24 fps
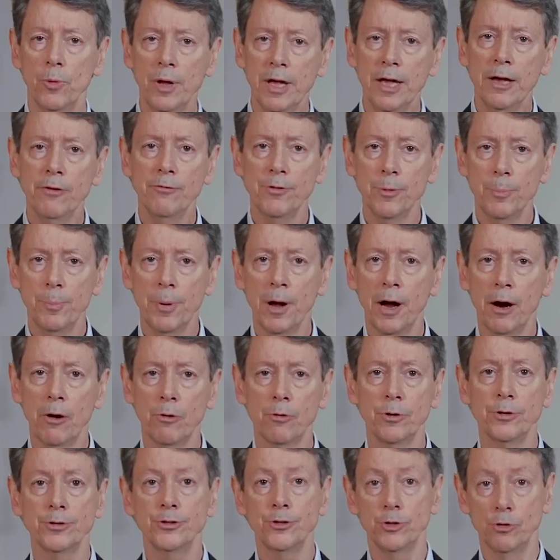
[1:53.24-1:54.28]
We have the
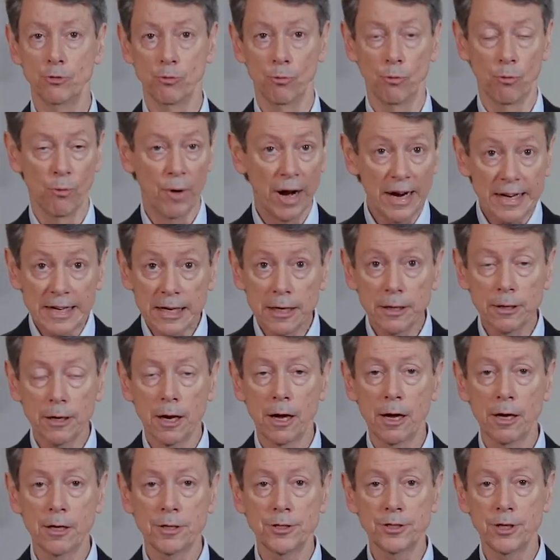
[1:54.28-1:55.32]
power to
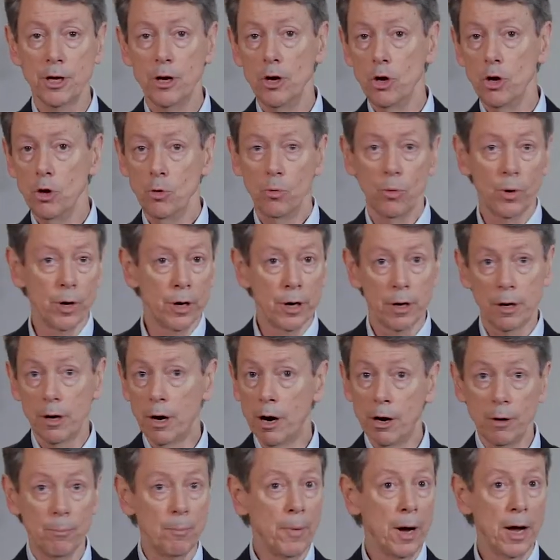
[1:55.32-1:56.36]
recognize where
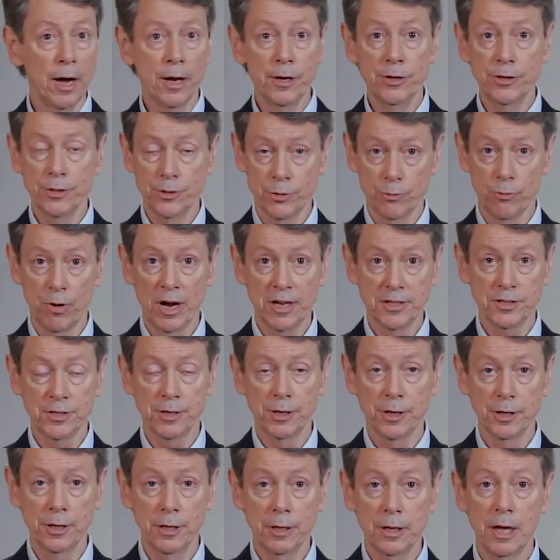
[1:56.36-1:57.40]
our mind is
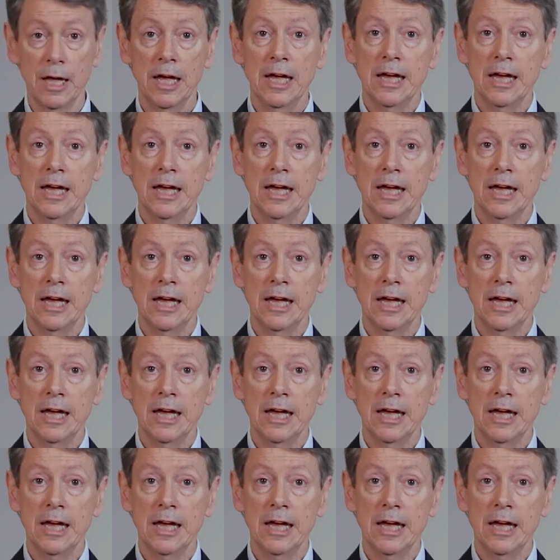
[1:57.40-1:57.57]
resting,